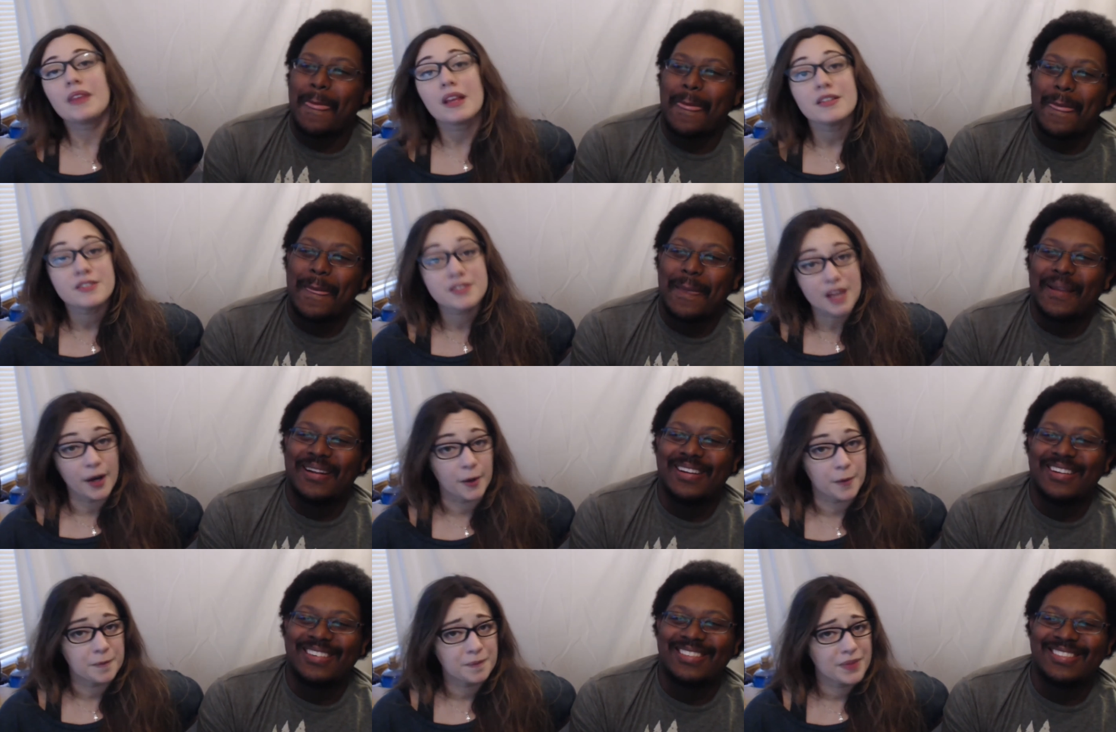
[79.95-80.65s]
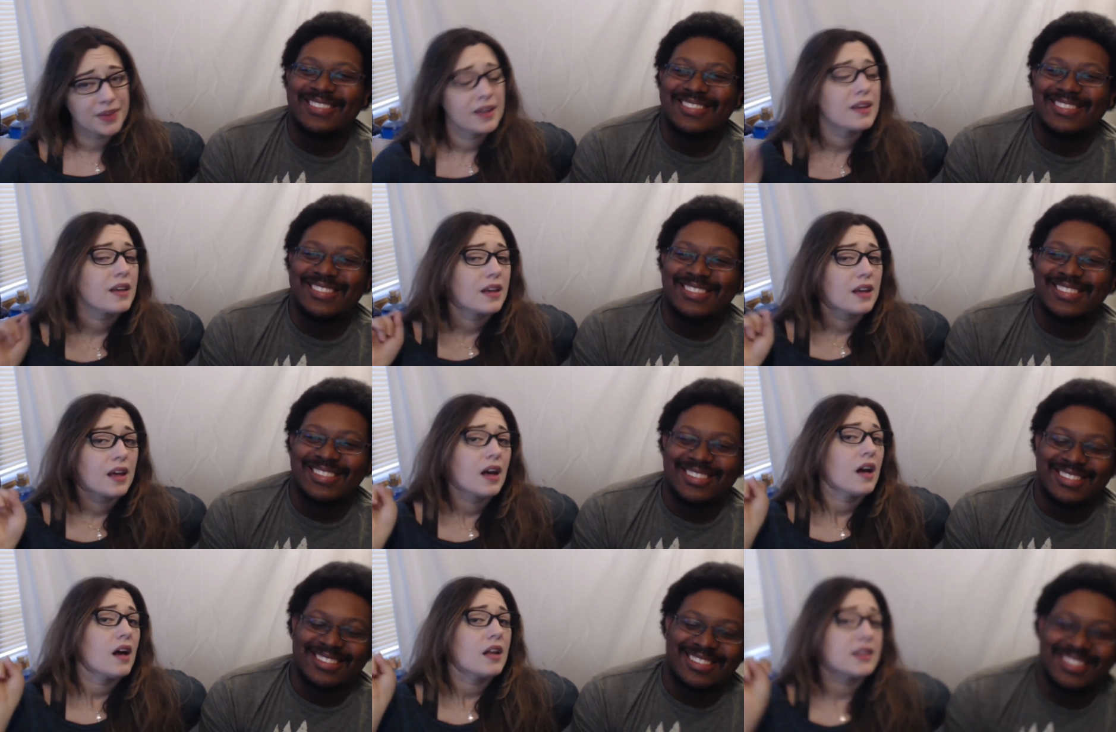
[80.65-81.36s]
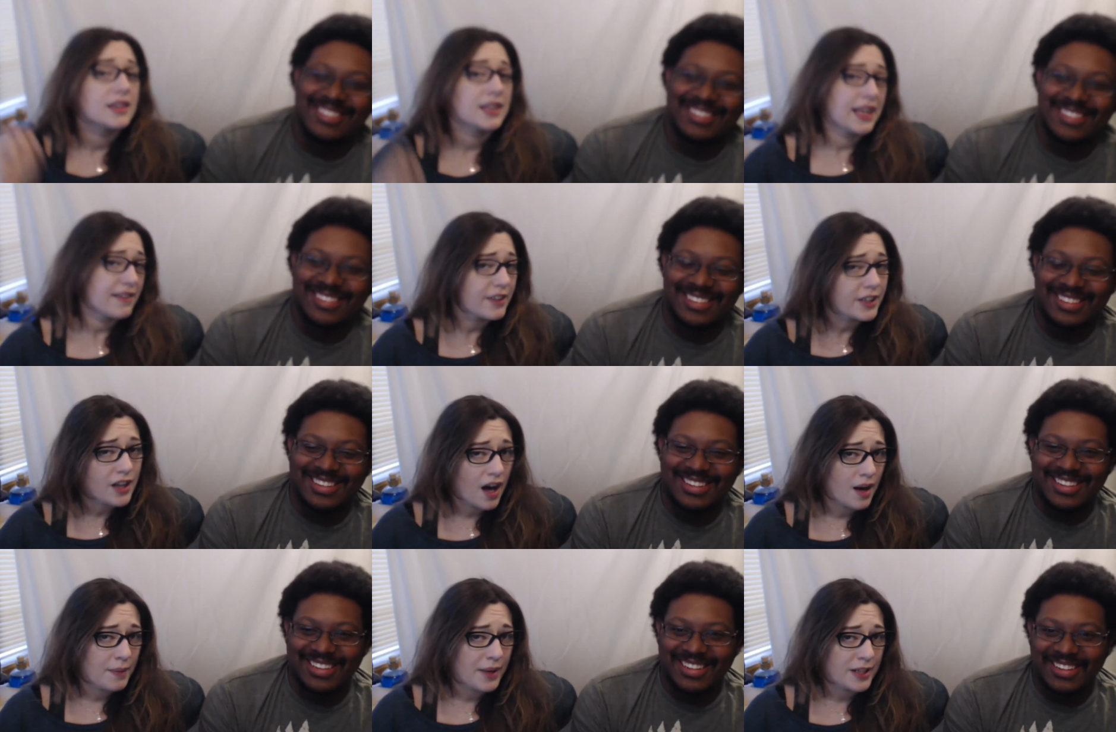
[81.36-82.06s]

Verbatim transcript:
Speaker 1: so, leave a comment